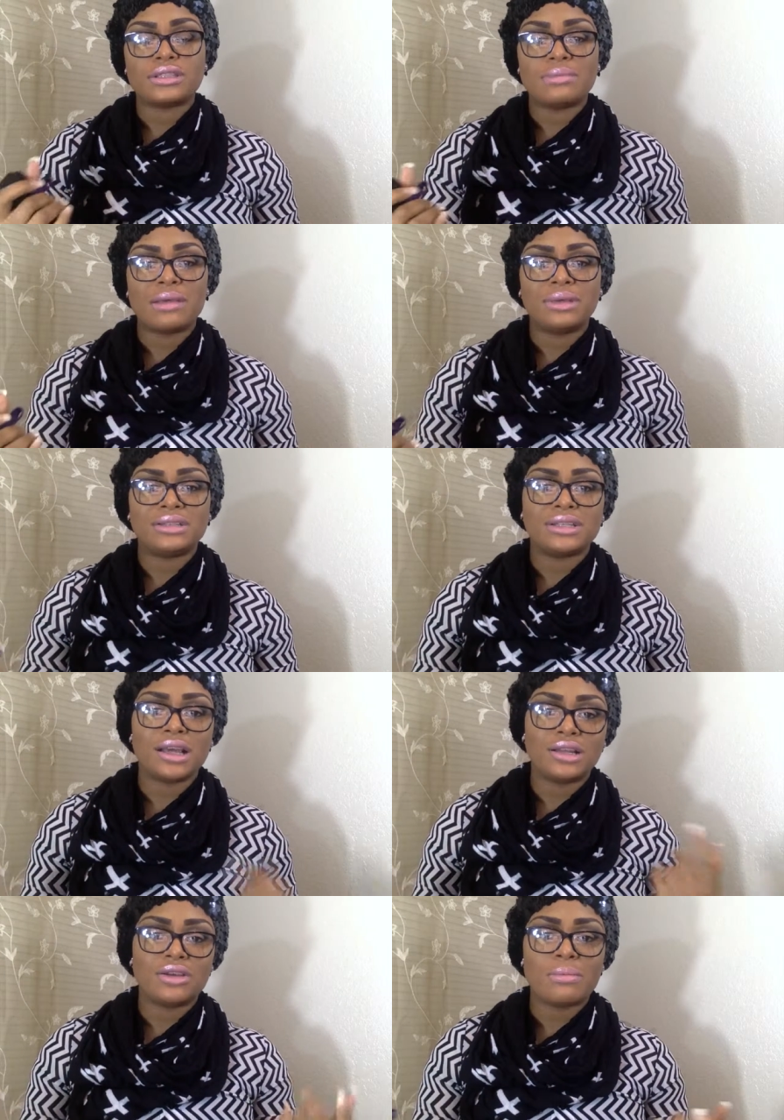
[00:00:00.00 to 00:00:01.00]
that may be
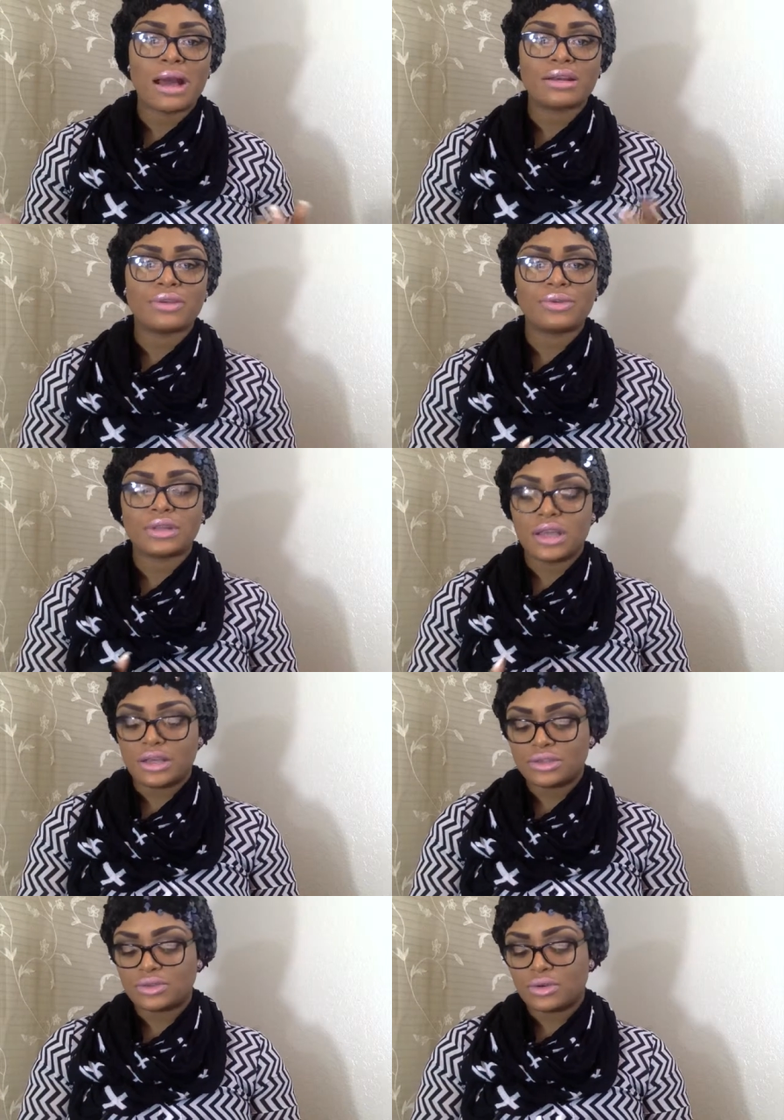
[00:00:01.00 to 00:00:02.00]
telling you about different
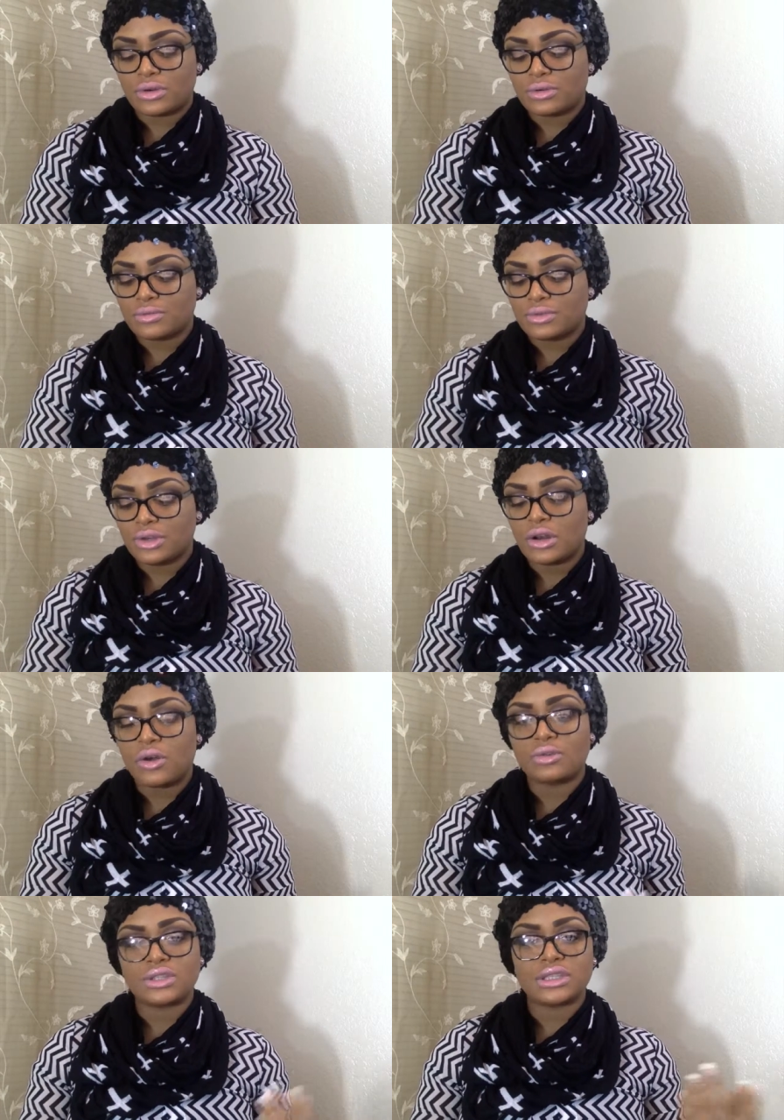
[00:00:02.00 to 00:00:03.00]
things, or, you
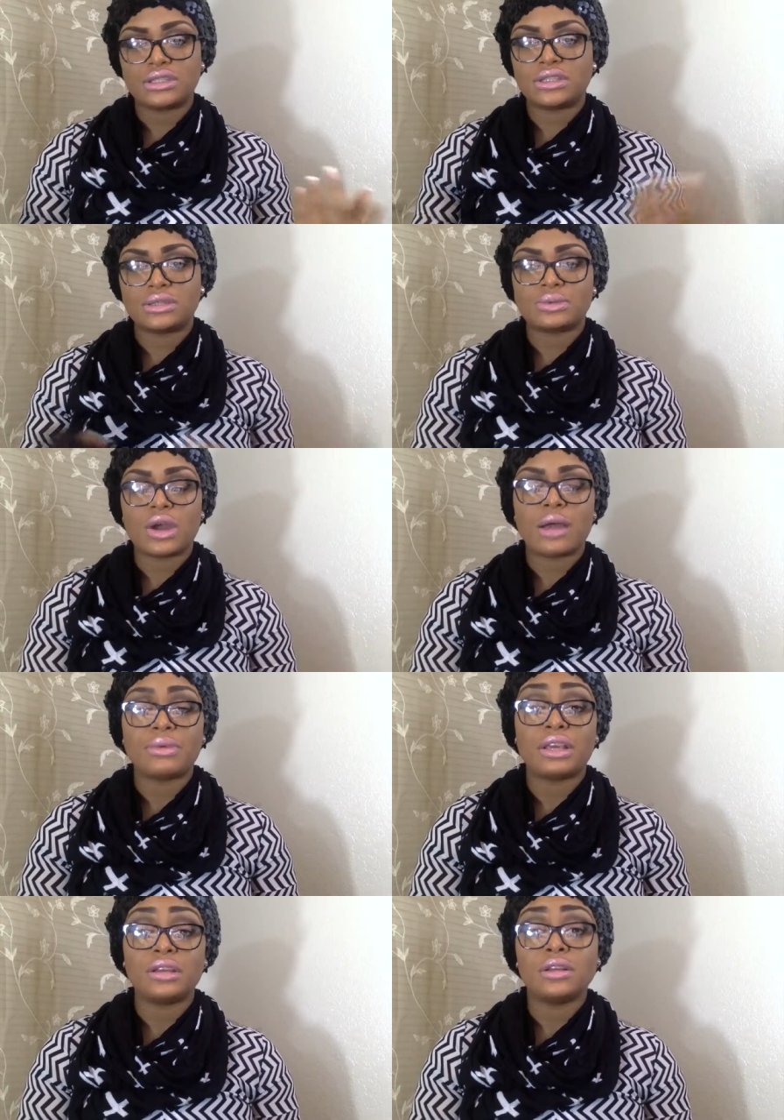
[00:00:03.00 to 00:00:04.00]
know, just to subscribe
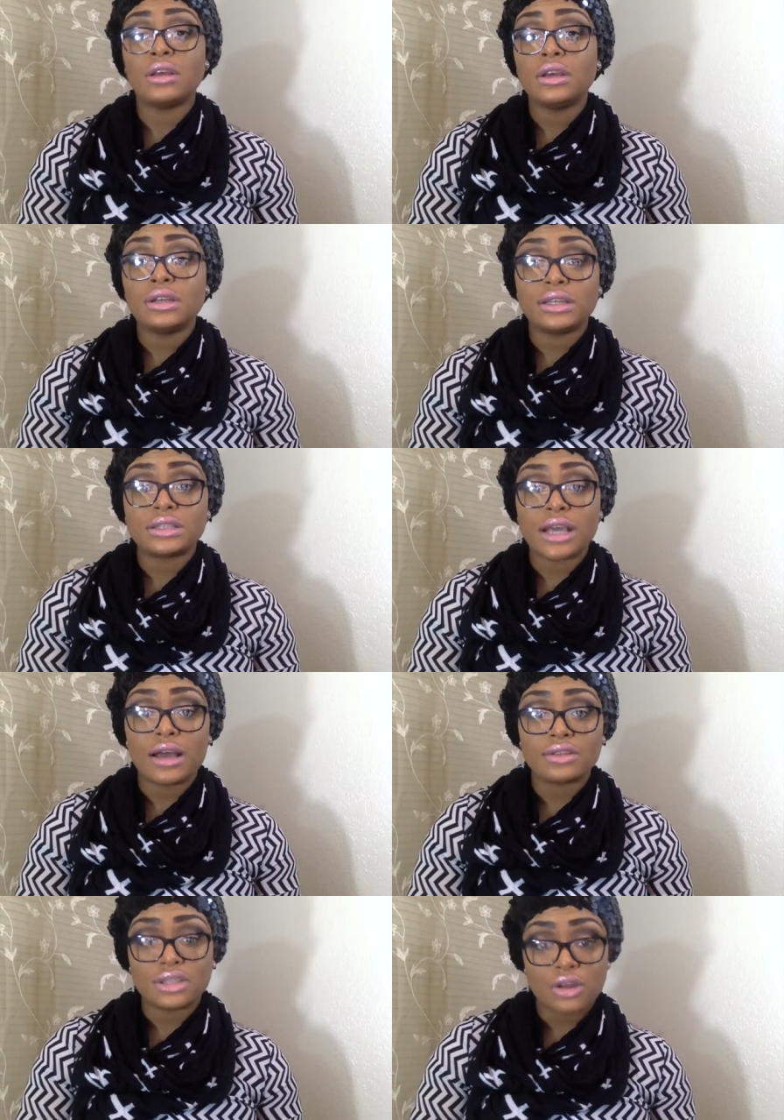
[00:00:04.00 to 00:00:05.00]
and get
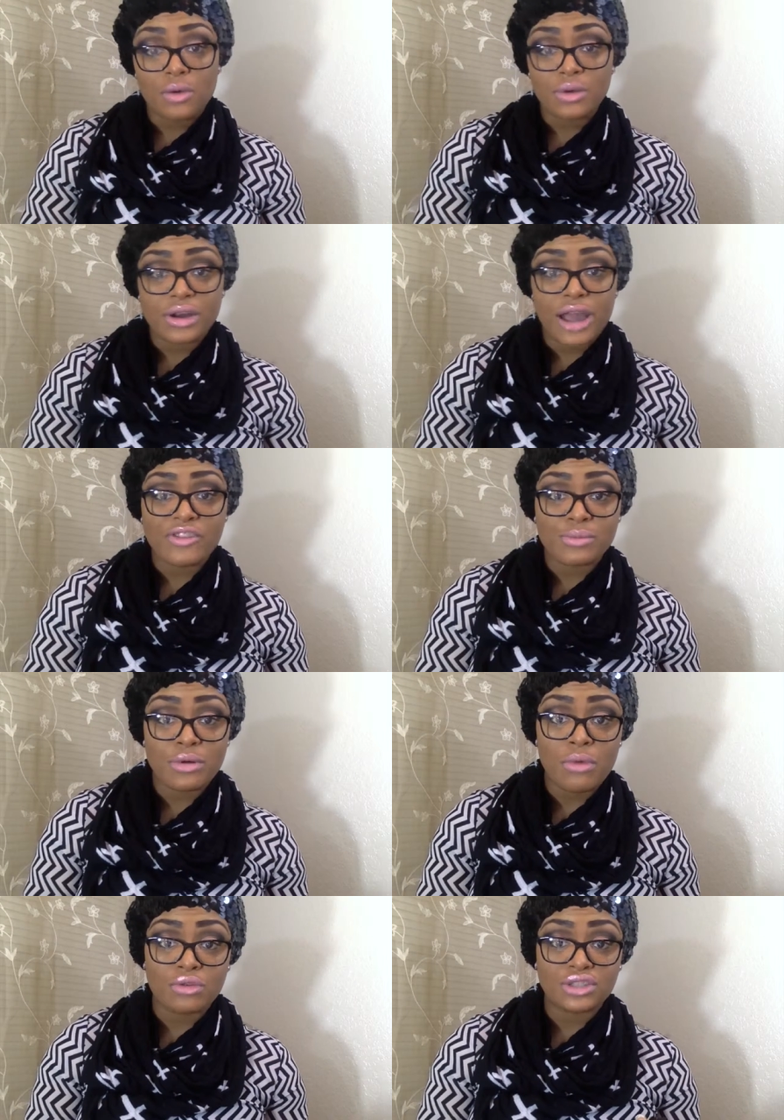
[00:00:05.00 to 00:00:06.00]
discounts and know when they're having
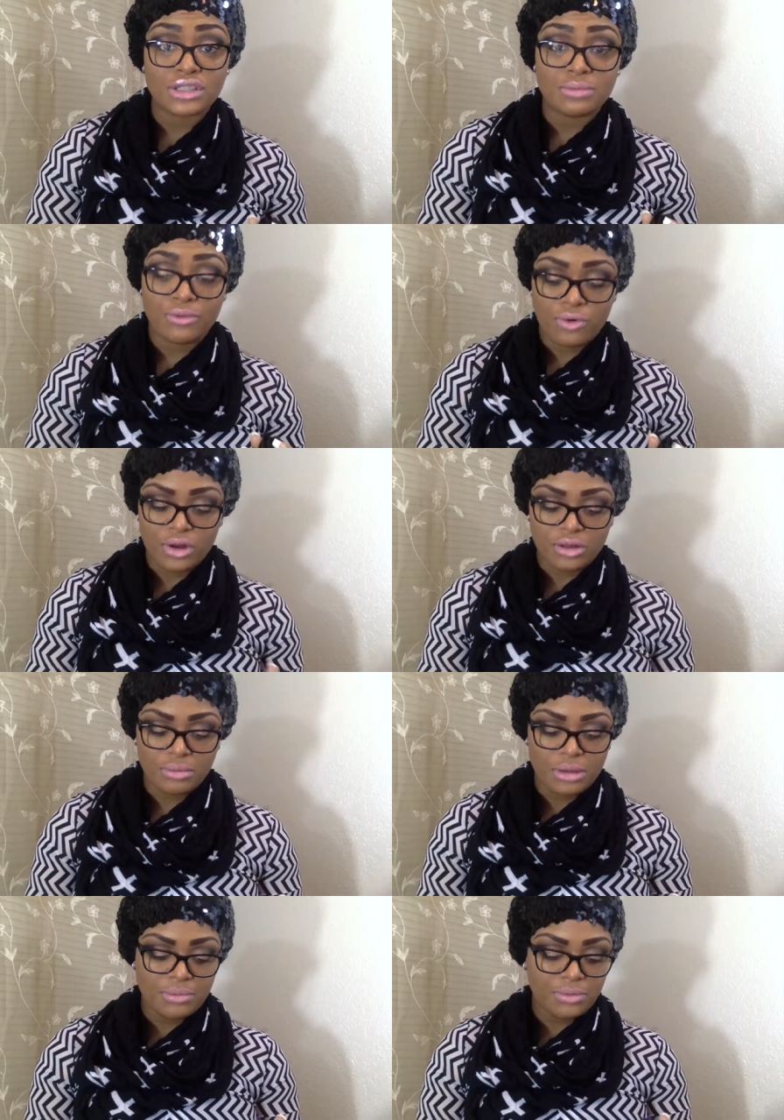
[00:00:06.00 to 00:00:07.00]
promotions before other
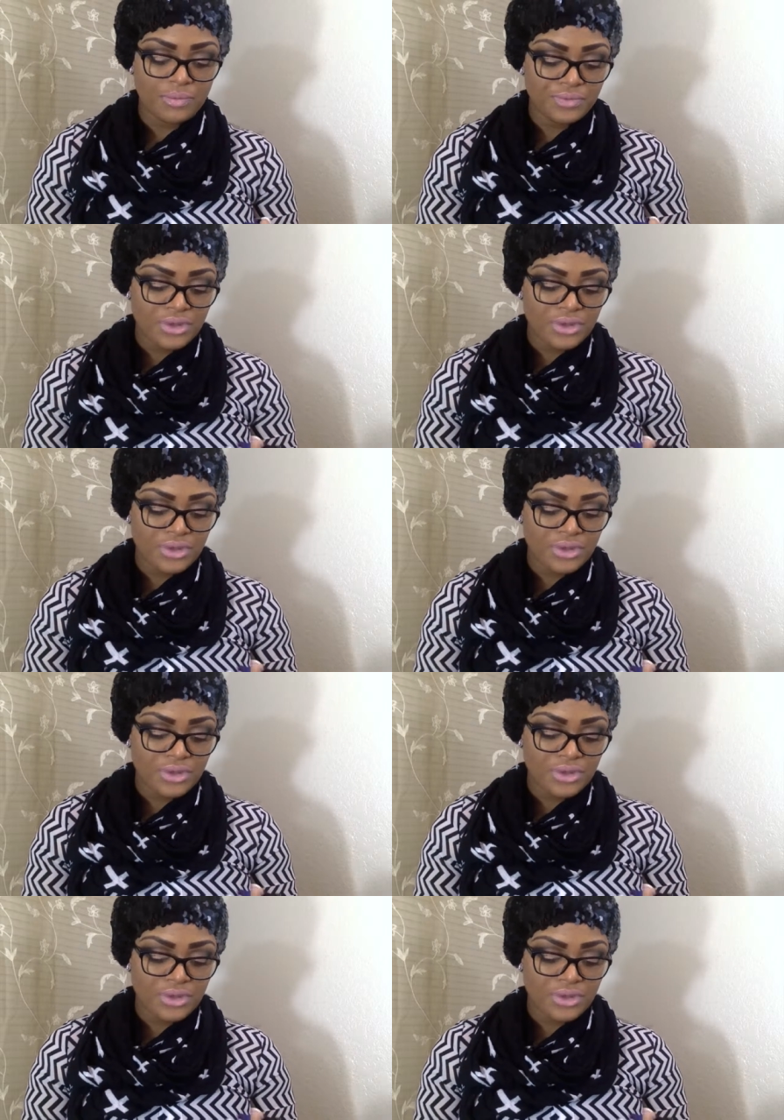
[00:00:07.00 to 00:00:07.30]
people.